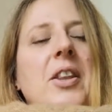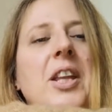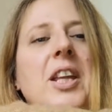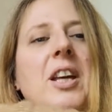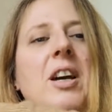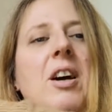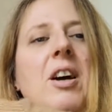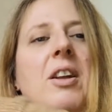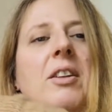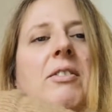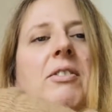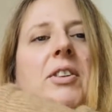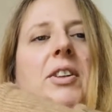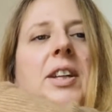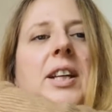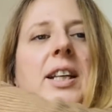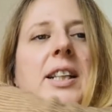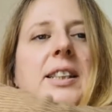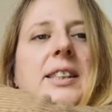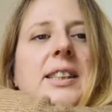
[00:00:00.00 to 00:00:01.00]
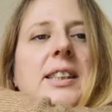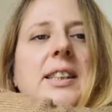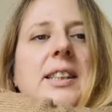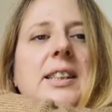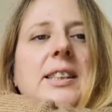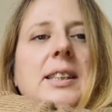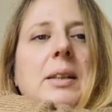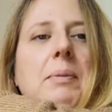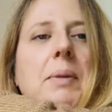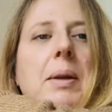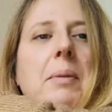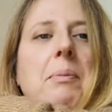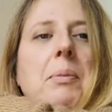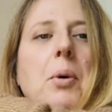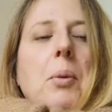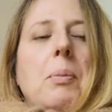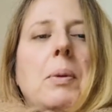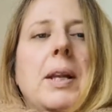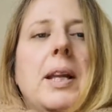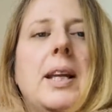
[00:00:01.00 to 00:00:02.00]
The yarn for this, it's a bit
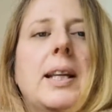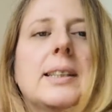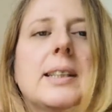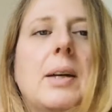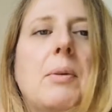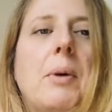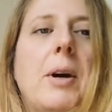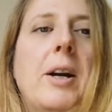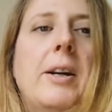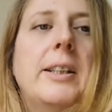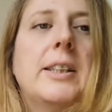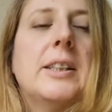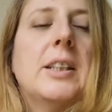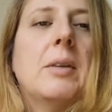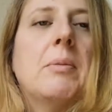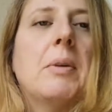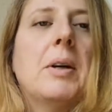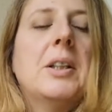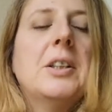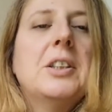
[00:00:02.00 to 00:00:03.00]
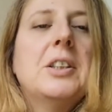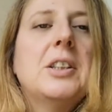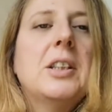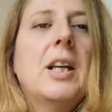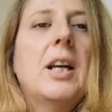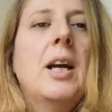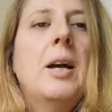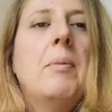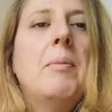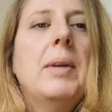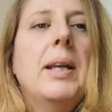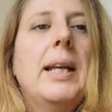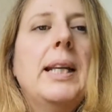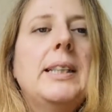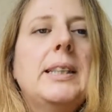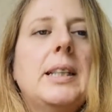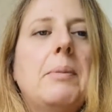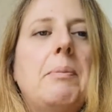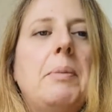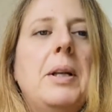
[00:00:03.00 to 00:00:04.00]
bobbly because I wear it so much,
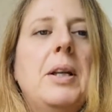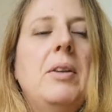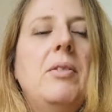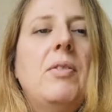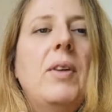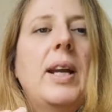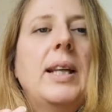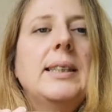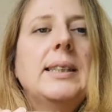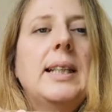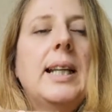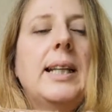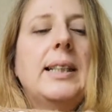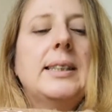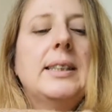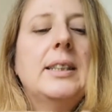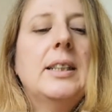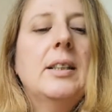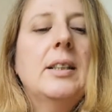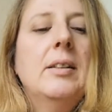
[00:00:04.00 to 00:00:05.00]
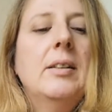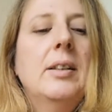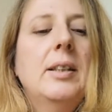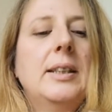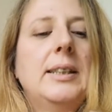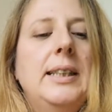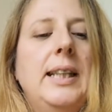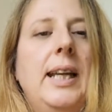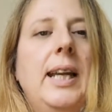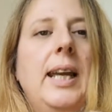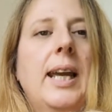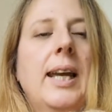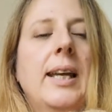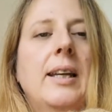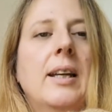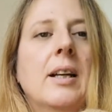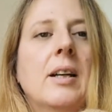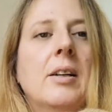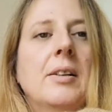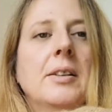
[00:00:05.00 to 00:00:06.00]
is a Blueface Leicester
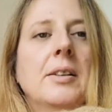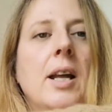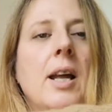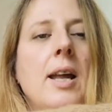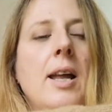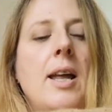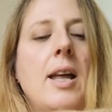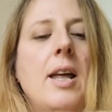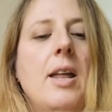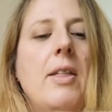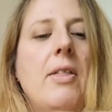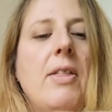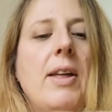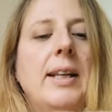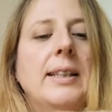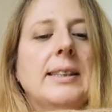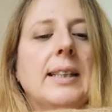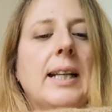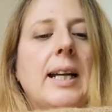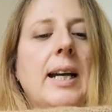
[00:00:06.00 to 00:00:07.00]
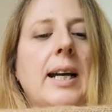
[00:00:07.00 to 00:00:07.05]
DK yarn that